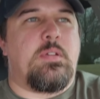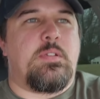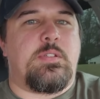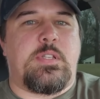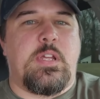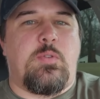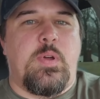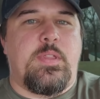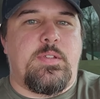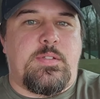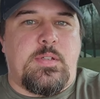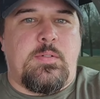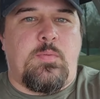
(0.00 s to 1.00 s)
Stick with
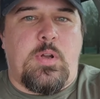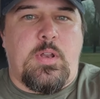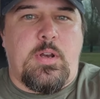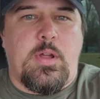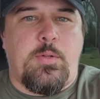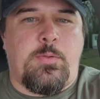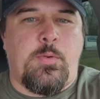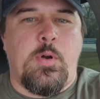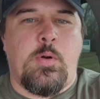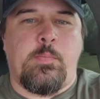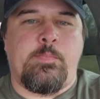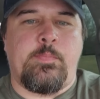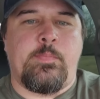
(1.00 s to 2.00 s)
us, we're going to go through
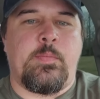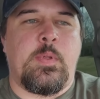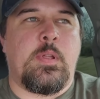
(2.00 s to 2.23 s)
them.